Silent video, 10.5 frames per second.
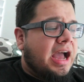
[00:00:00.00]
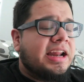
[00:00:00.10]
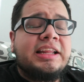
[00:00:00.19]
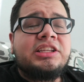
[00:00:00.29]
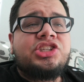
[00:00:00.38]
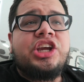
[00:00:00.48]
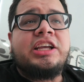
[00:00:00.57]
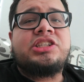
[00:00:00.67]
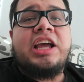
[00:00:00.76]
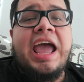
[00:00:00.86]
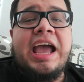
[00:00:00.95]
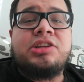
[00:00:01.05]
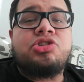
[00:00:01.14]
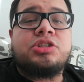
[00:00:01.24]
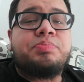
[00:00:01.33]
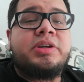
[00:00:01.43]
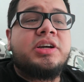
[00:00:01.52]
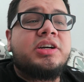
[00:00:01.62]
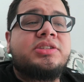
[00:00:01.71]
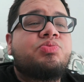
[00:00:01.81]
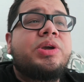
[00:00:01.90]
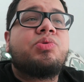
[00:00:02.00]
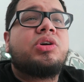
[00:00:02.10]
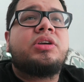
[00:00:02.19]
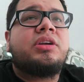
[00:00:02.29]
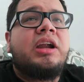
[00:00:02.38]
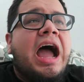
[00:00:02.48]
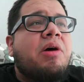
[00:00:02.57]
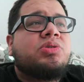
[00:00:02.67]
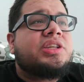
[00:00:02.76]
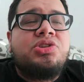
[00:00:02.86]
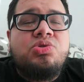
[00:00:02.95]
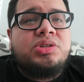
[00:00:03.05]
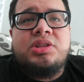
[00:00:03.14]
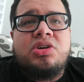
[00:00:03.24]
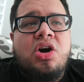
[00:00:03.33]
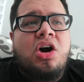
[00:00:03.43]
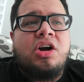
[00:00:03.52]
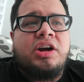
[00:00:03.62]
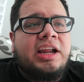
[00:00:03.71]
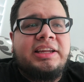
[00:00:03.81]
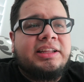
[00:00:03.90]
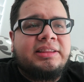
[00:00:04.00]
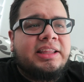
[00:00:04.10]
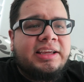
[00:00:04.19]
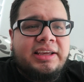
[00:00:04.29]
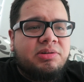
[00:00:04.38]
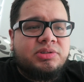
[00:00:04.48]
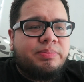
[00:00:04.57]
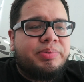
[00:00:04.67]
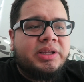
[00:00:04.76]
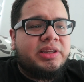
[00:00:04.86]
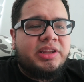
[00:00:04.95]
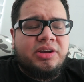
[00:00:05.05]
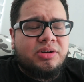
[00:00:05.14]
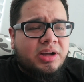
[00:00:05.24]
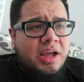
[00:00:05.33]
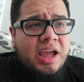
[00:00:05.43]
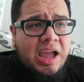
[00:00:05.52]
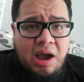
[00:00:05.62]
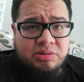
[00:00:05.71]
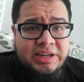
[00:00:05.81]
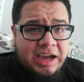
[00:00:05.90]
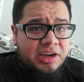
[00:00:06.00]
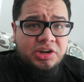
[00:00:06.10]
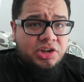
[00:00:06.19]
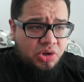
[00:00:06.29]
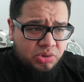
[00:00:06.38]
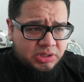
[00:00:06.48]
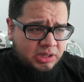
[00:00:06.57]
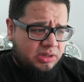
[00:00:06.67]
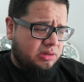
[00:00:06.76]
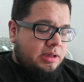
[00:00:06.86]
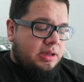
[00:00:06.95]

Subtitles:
I didn't change the address because I wasn't using the card. I didn't think it was a big deal. I was not gonna use it.